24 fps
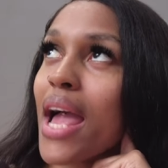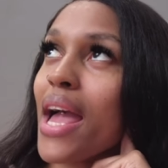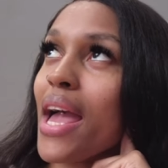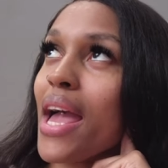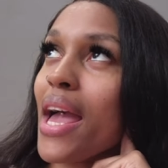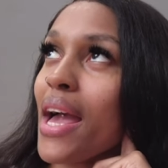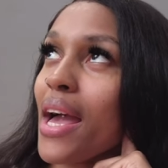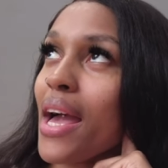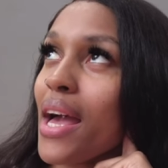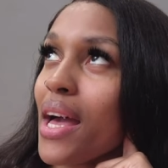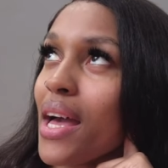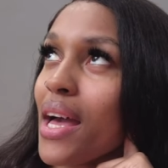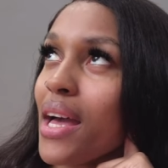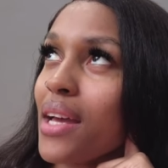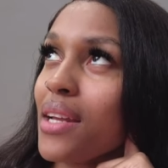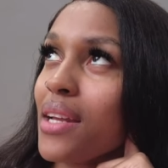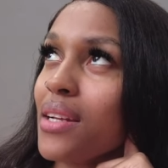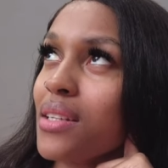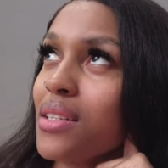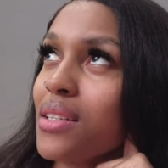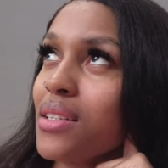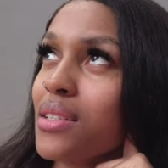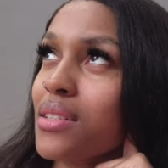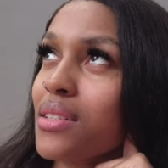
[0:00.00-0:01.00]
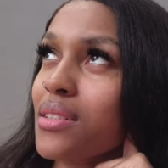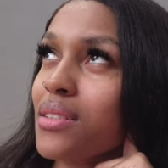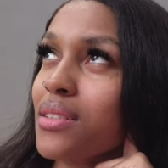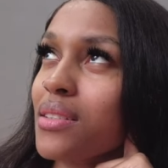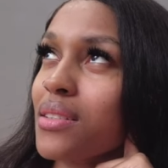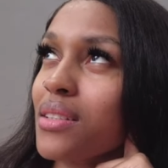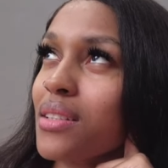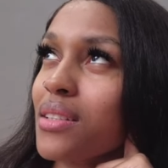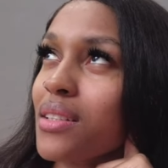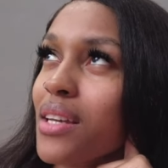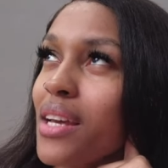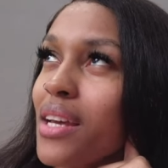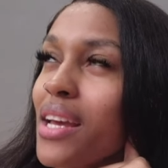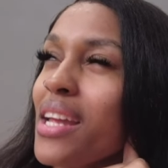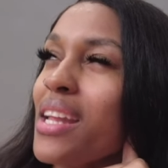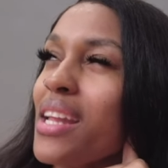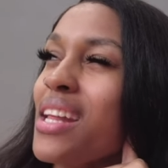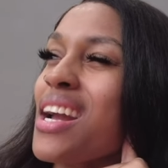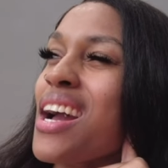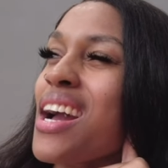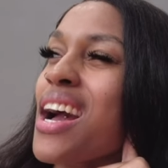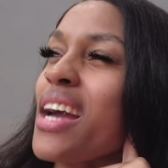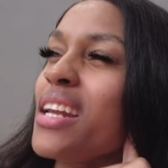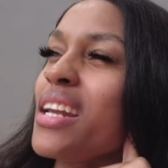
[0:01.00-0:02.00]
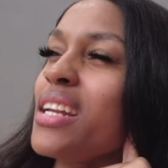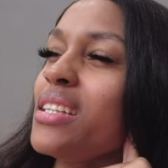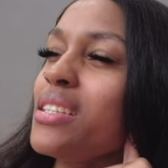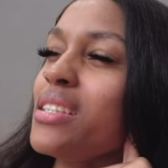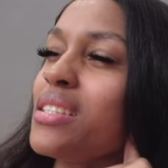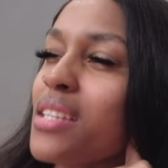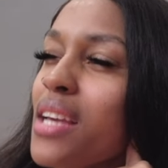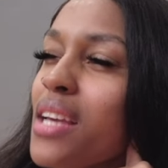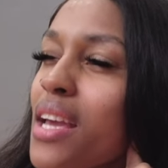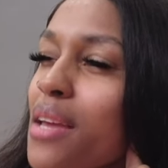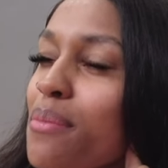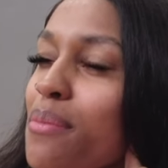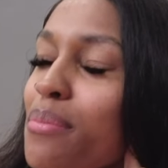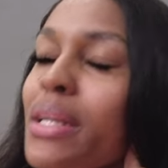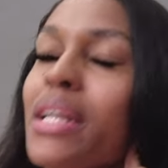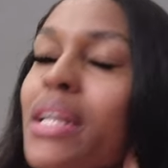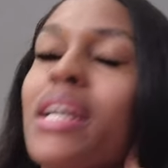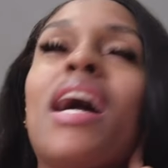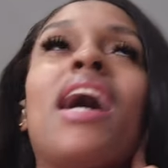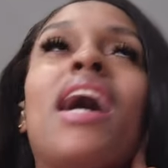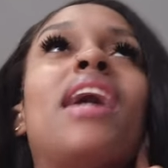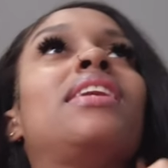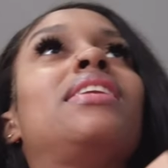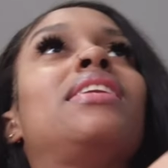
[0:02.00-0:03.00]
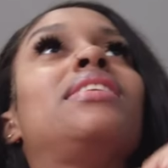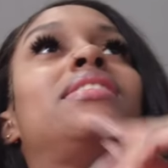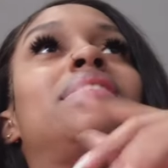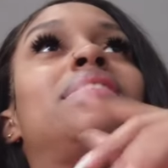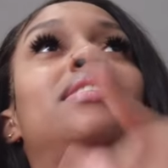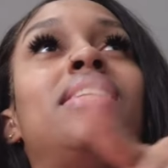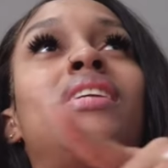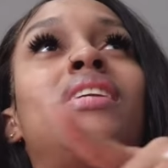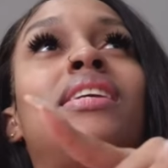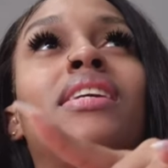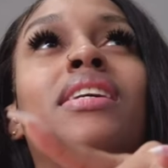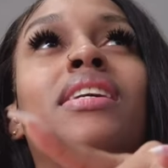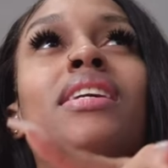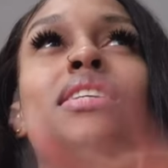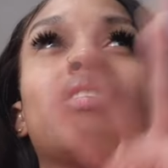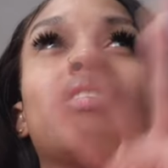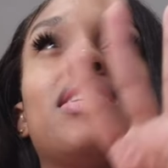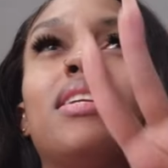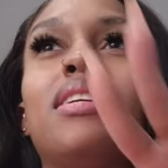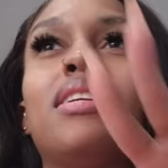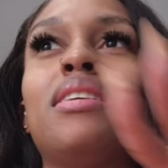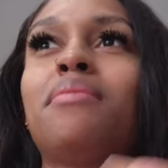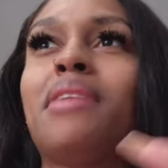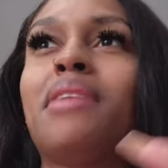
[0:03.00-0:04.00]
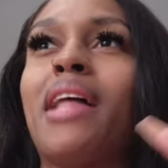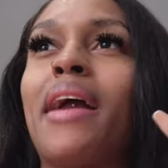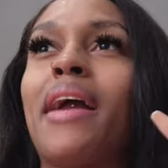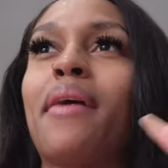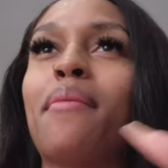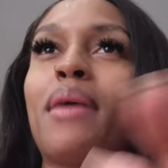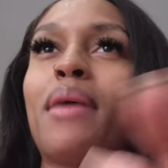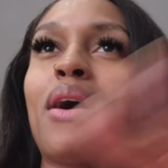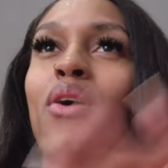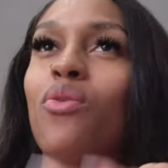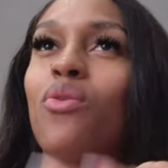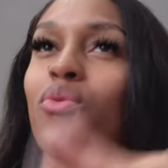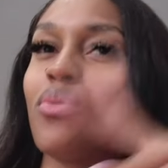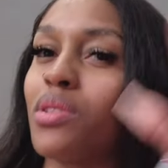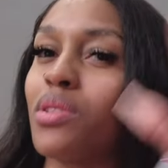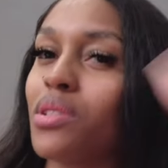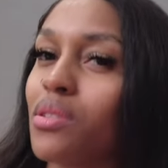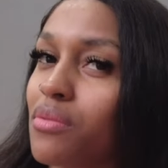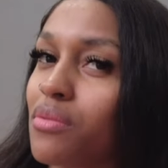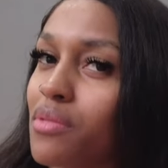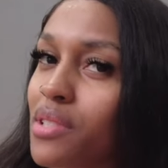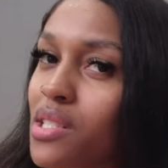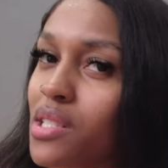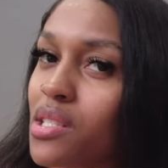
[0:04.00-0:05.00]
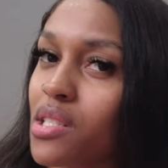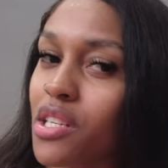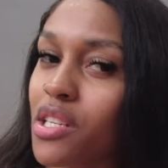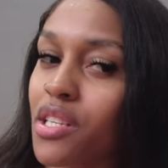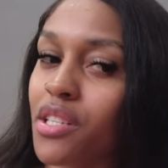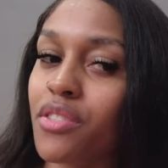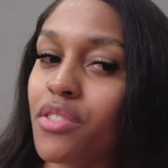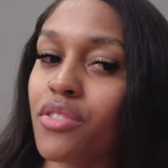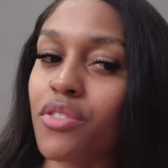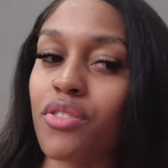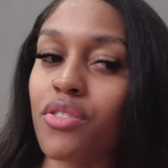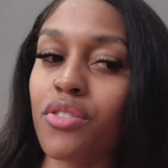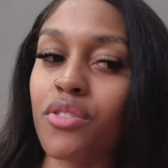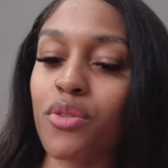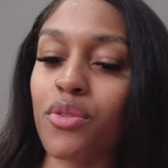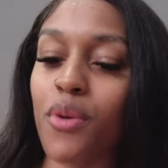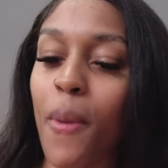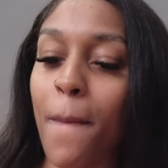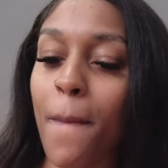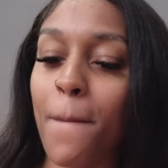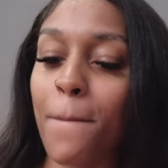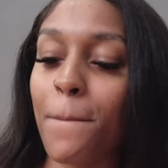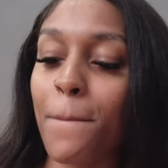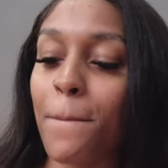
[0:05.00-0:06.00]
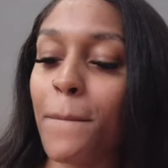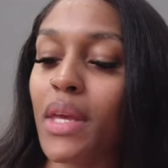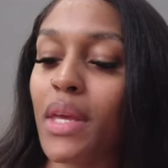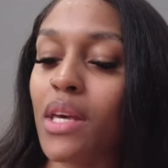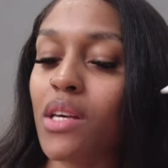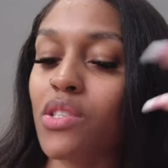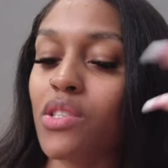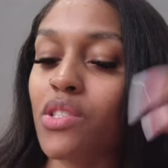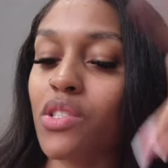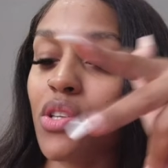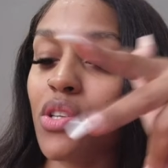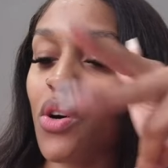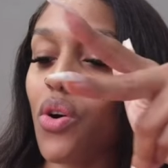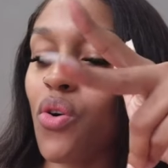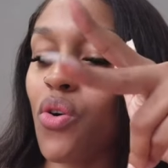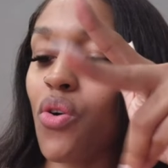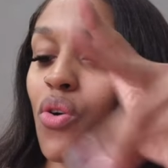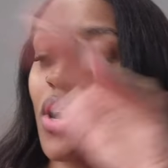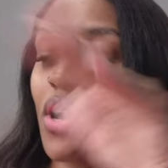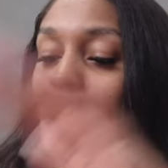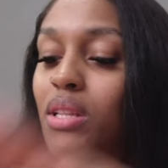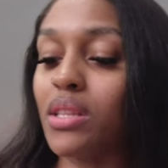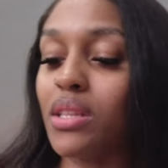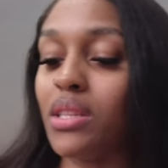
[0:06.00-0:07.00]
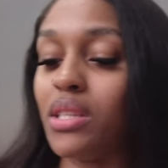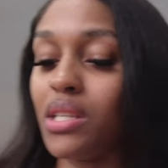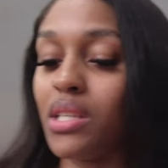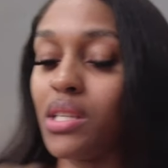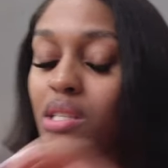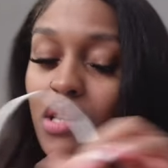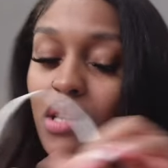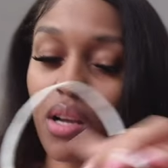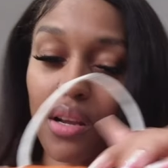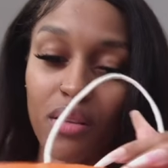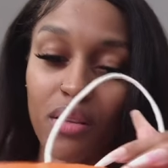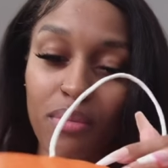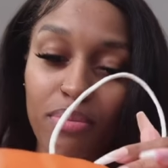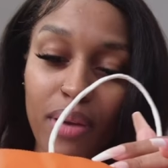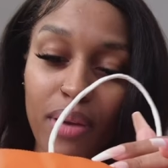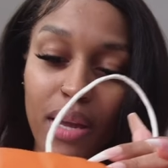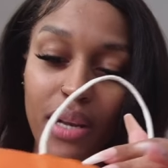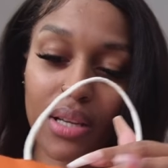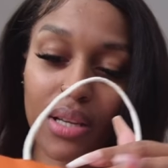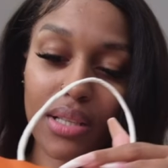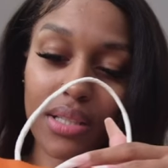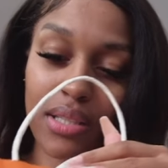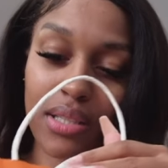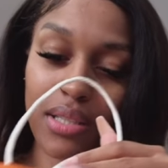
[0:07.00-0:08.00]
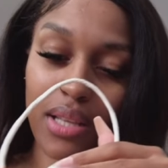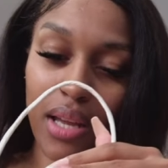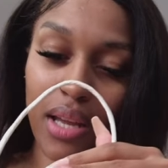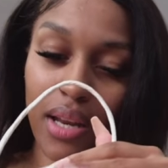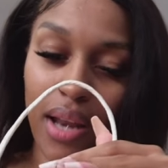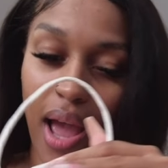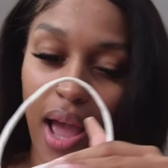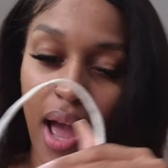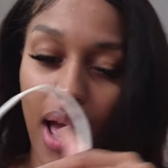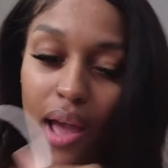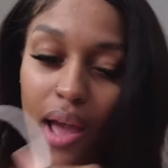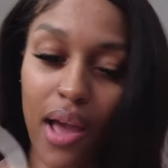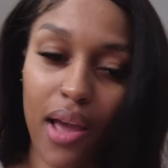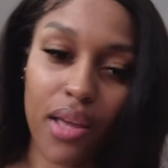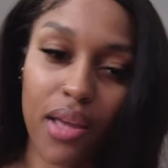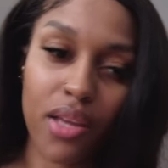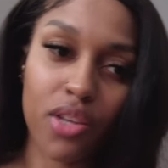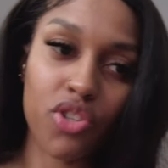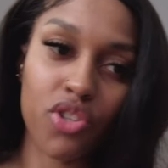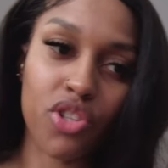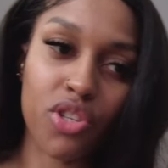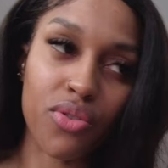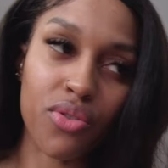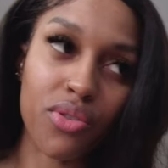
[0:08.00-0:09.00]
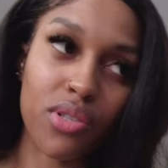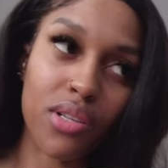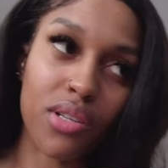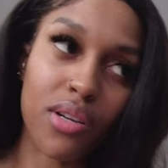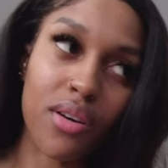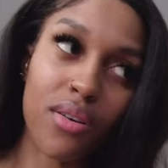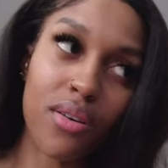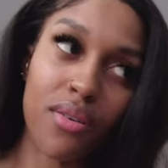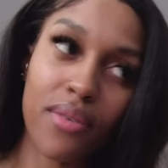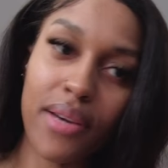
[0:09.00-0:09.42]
and it kind of did, but it kind of didn't, because I did like my own little research. So these are the products that I chose to go